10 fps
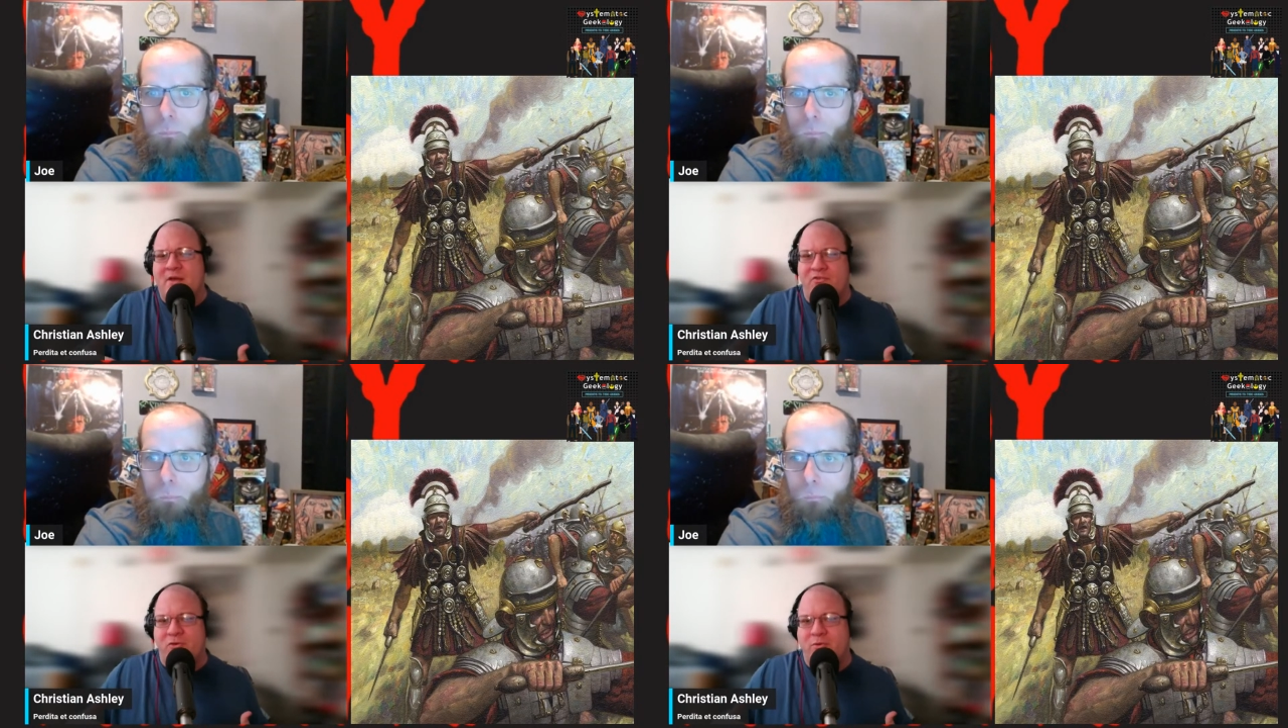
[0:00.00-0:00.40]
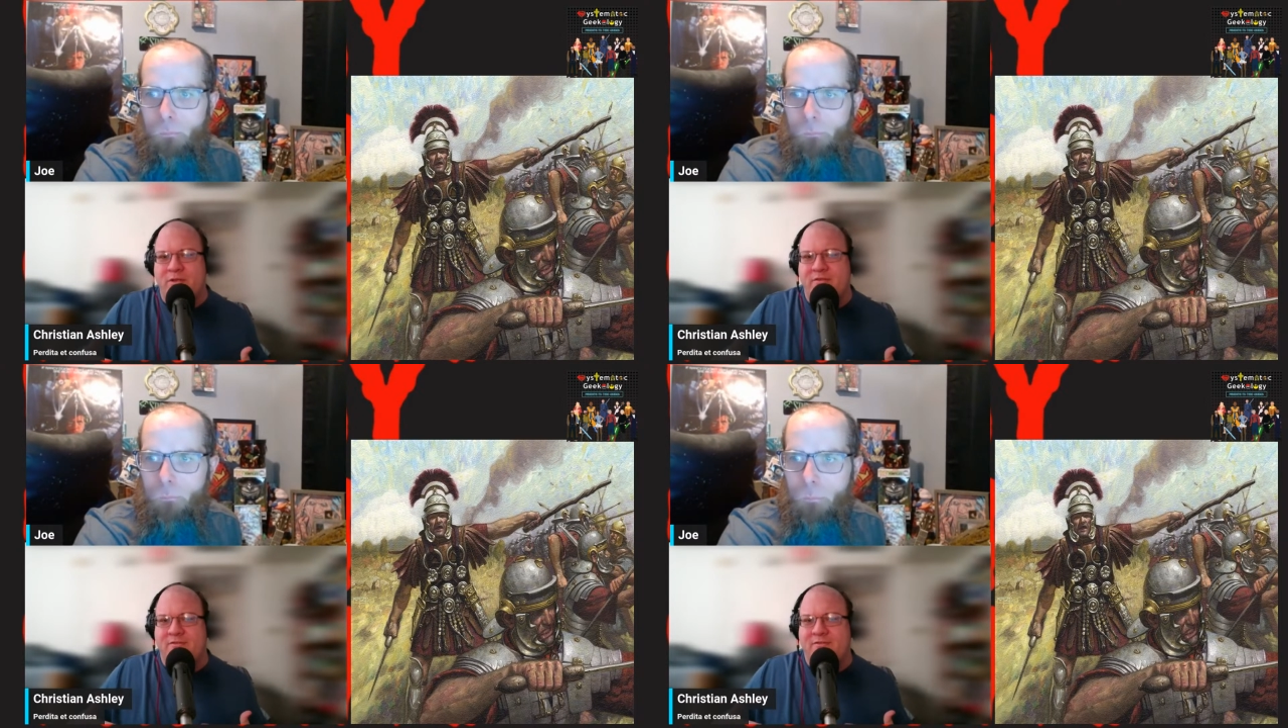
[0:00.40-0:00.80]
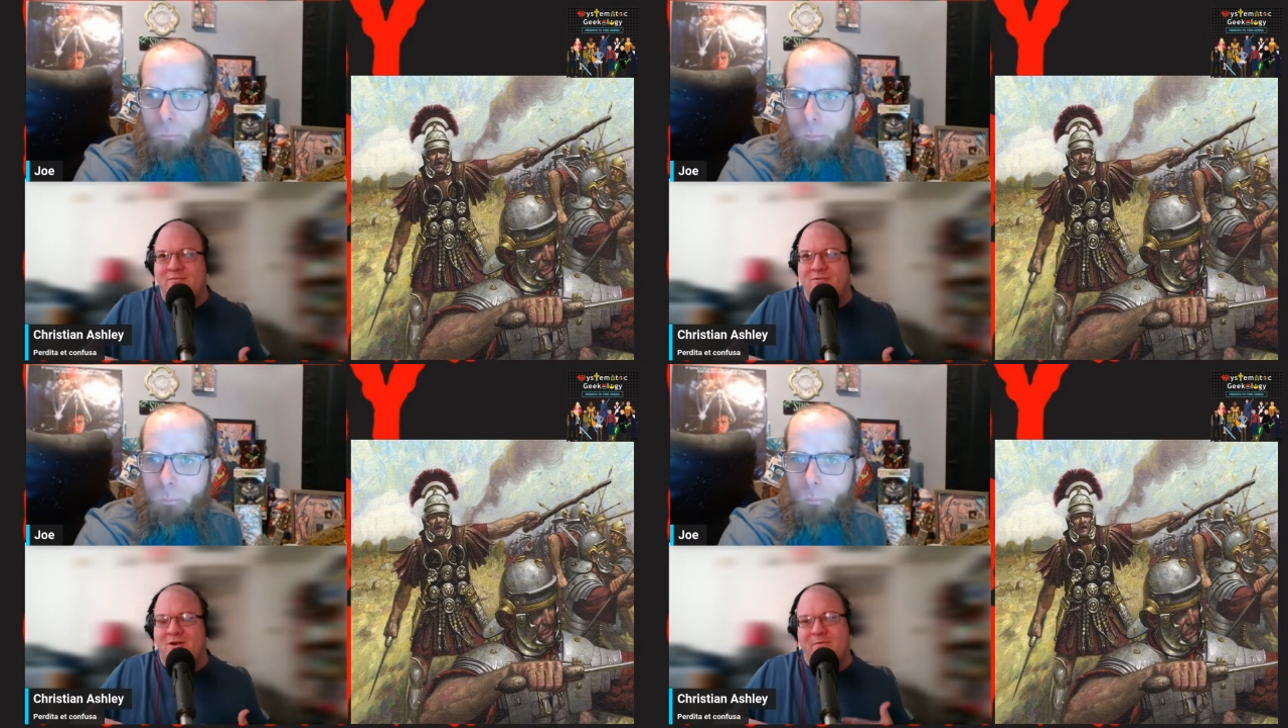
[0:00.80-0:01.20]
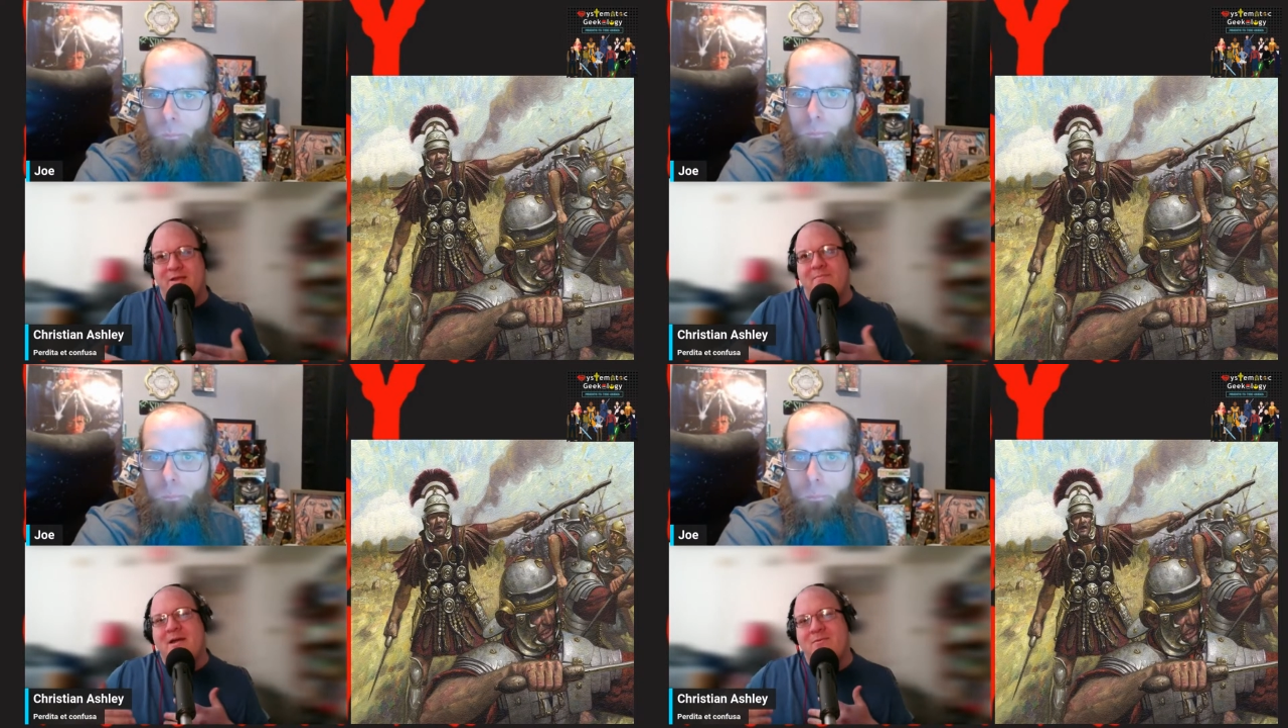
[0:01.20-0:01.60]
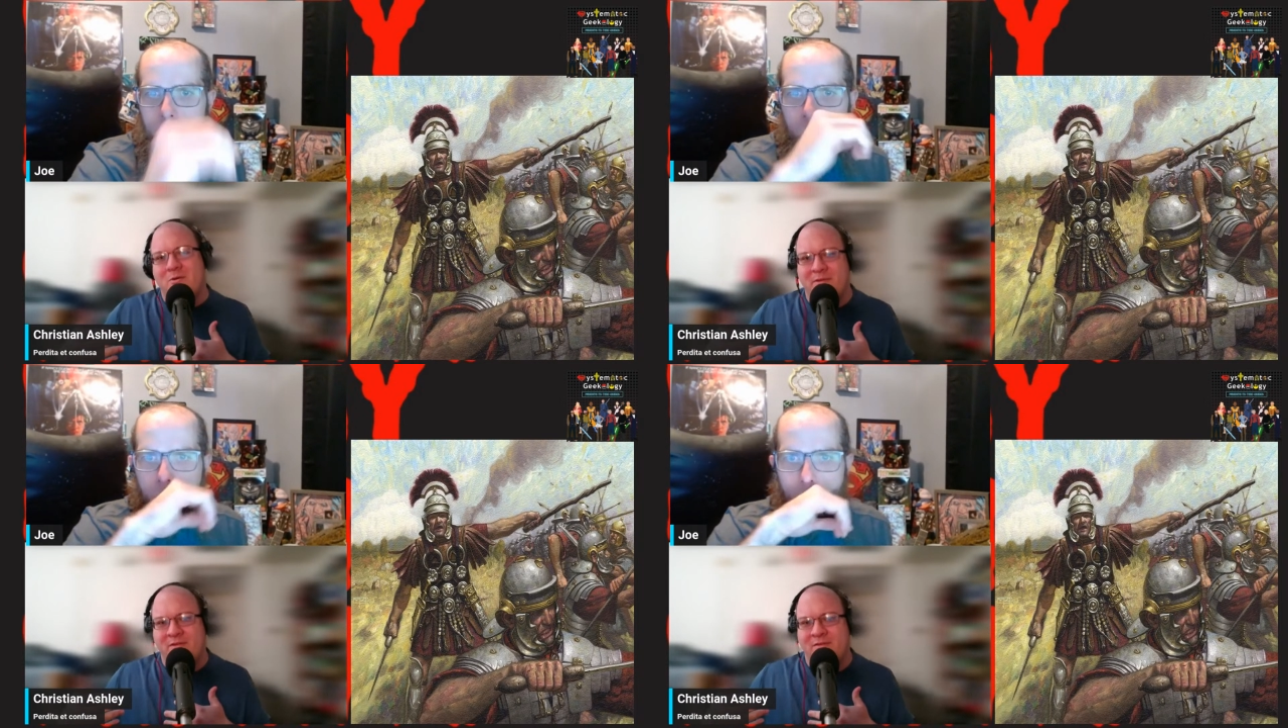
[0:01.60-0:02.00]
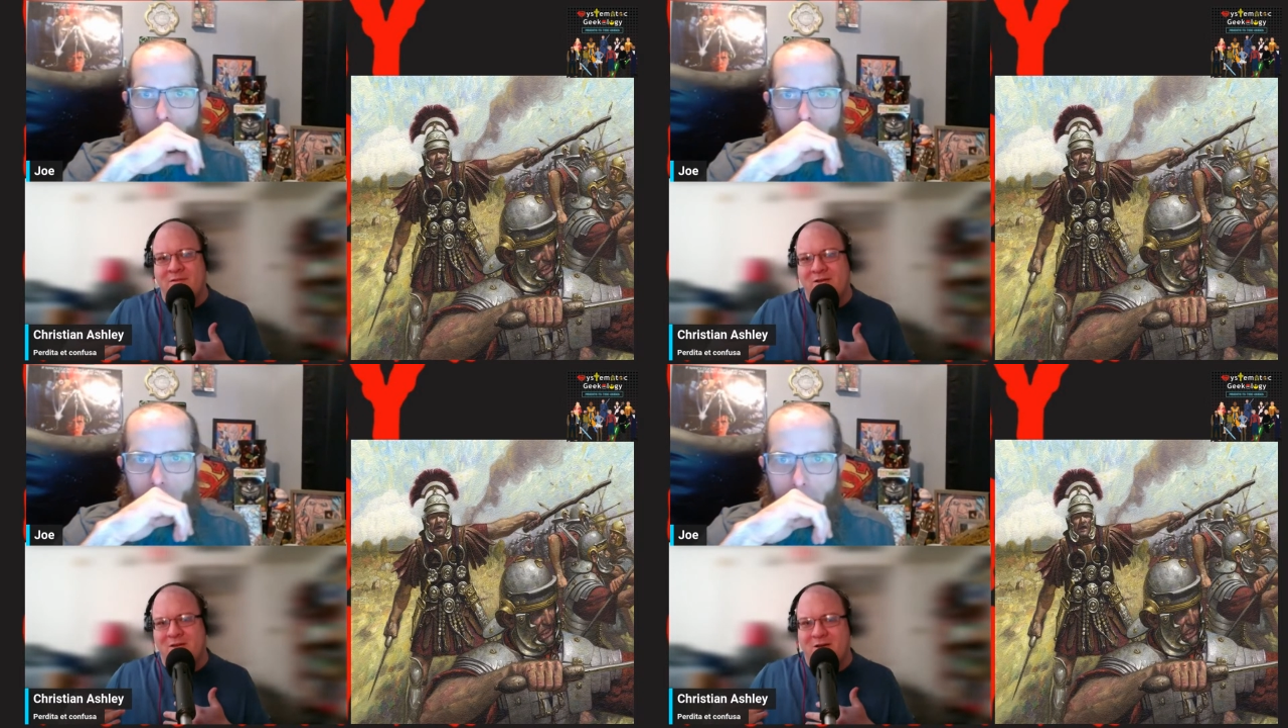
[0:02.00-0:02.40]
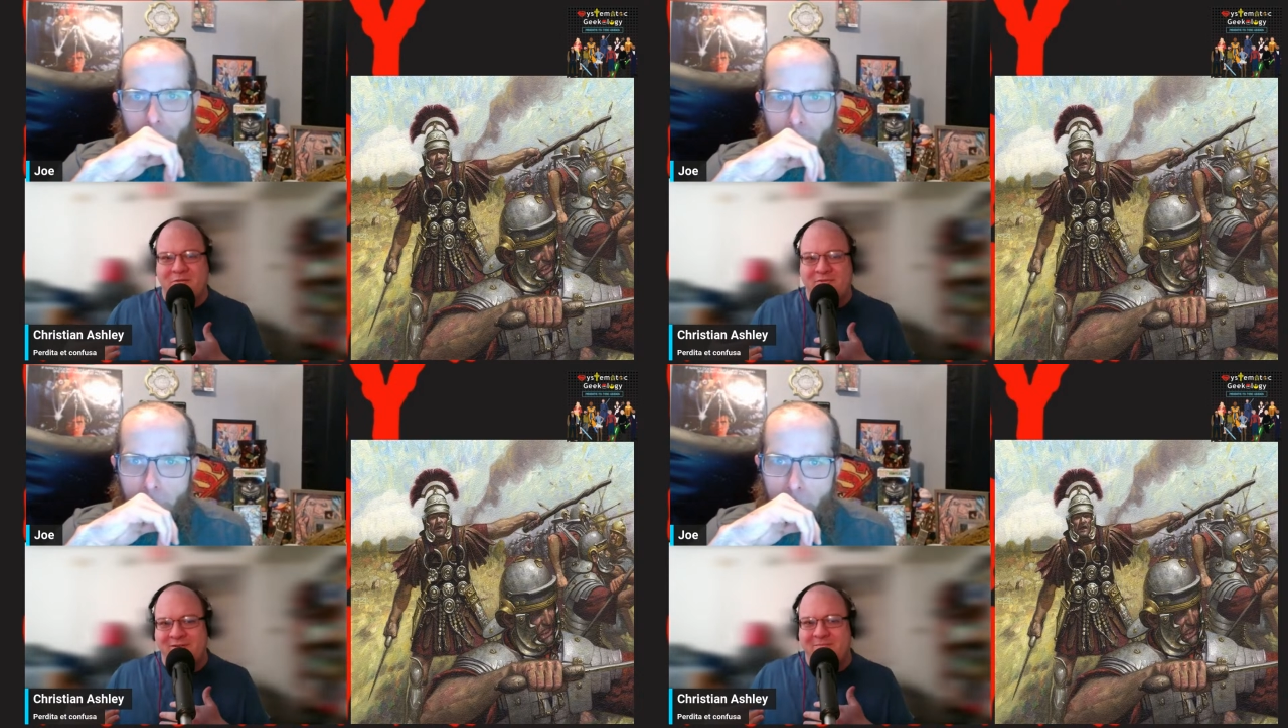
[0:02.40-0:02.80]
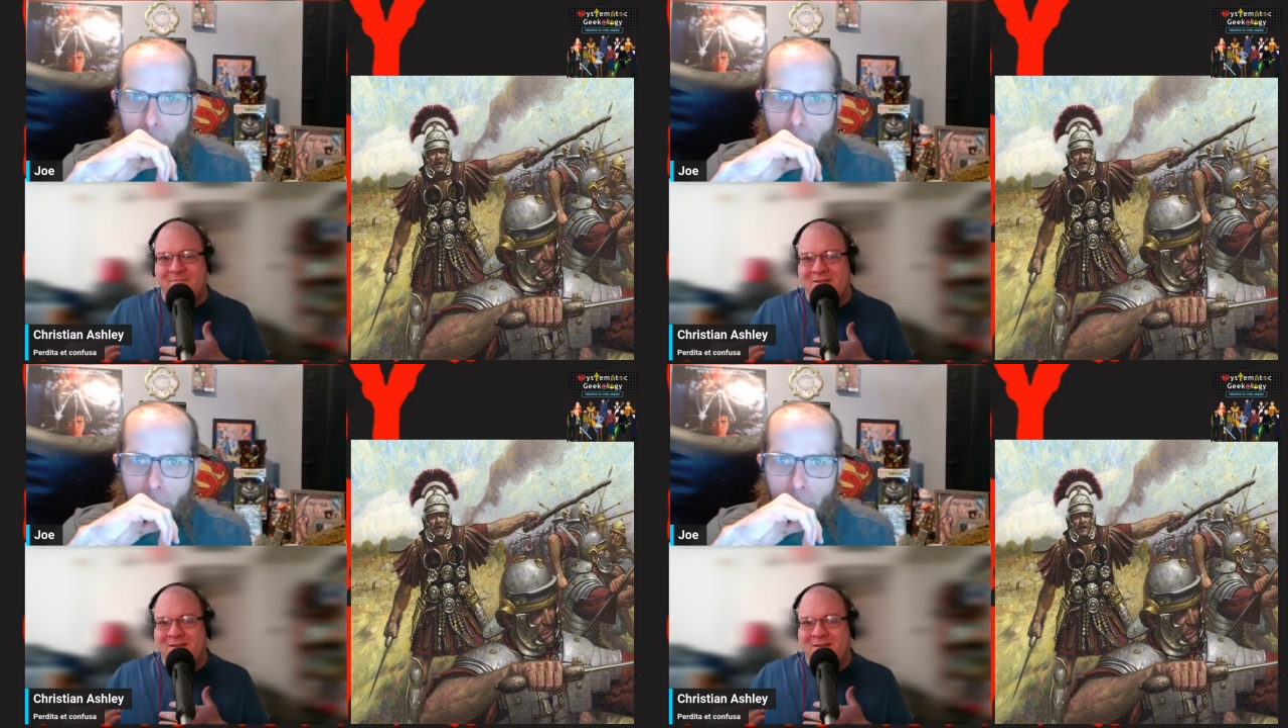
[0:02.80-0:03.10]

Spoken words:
about druids are written by Roman authorship.